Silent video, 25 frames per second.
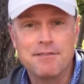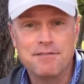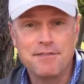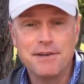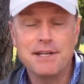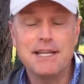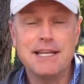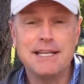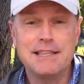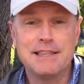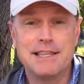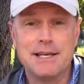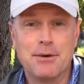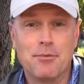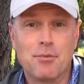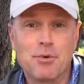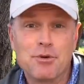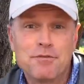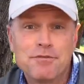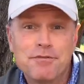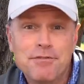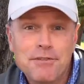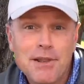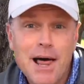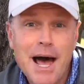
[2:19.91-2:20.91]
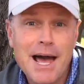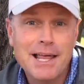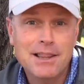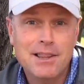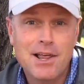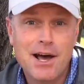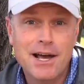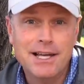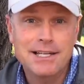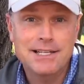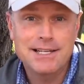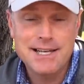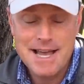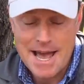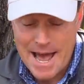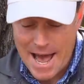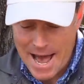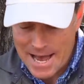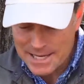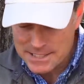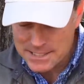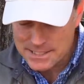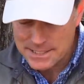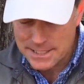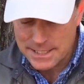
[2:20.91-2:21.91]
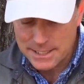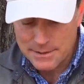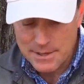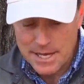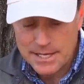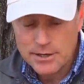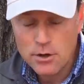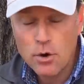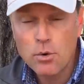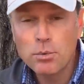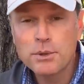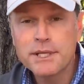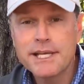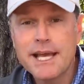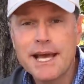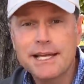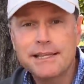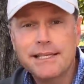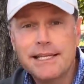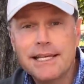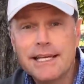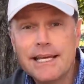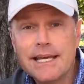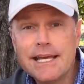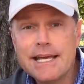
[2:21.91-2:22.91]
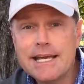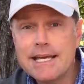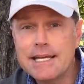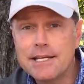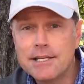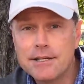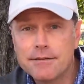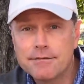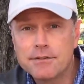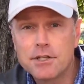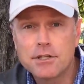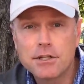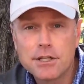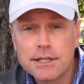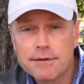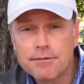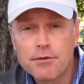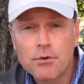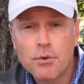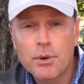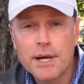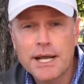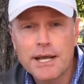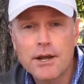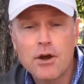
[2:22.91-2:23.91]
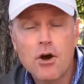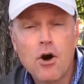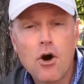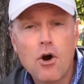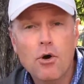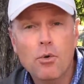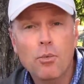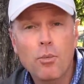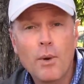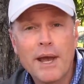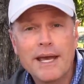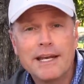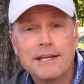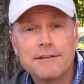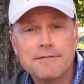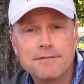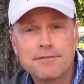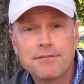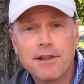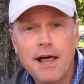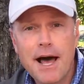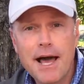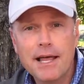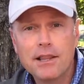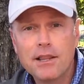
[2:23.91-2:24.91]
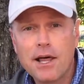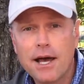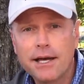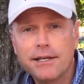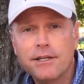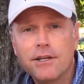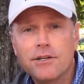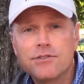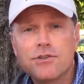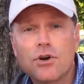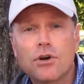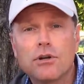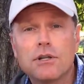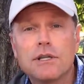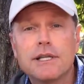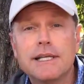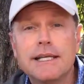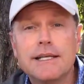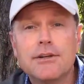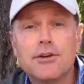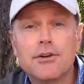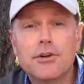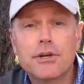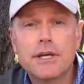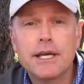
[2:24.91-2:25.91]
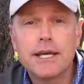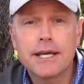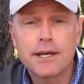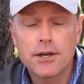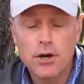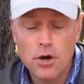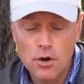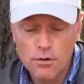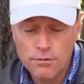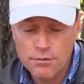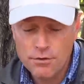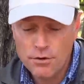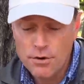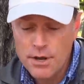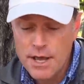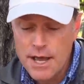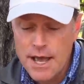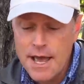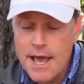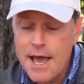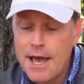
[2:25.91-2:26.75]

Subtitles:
If anything, we're fly line casting, and only at the end of delivering our weighted fly line does our leader kick over,